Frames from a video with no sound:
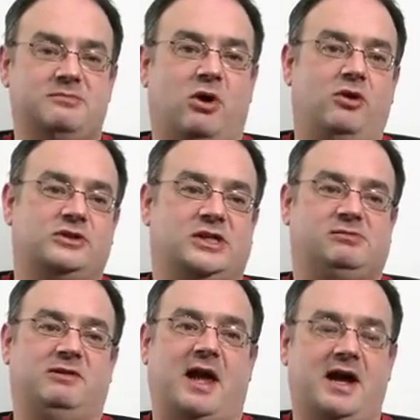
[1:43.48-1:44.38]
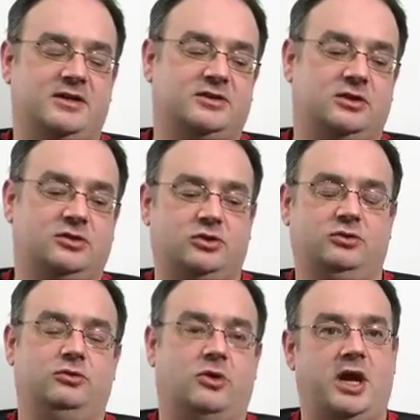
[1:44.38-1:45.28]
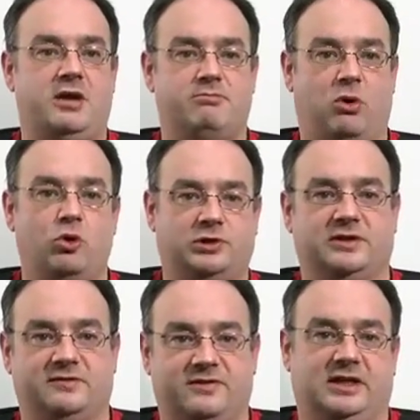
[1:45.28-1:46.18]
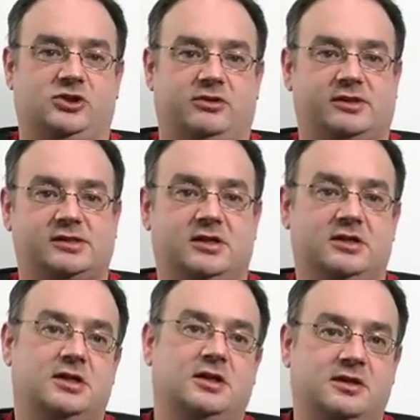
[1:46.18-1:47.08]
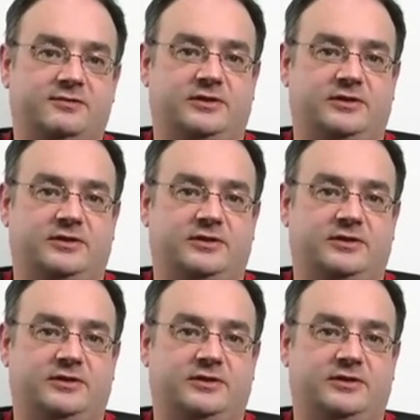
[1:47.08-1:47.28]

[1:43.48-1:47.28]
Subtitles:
and politics, we've added two important features. The